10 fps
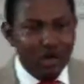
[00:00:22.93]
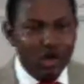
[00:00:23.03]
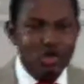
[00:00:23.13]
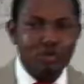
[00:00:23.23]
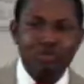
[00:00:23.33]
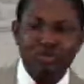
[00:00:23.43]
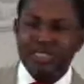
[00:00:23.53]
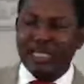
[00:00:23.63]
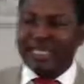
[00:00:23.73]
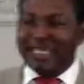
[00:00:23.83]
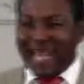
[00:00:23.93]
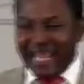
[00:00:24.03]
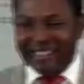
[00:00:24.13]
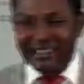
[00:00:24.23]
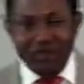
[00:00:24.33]
or you put a
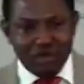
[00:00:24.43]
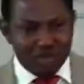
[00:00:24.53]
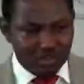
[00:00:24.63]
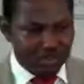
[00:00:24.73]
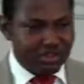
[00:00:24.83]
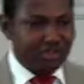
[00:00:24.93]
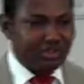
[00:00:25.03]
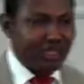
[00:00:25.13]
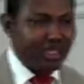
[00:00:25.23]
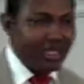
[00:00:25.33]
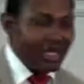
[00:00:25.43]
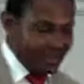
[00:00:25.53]
negative word on your children.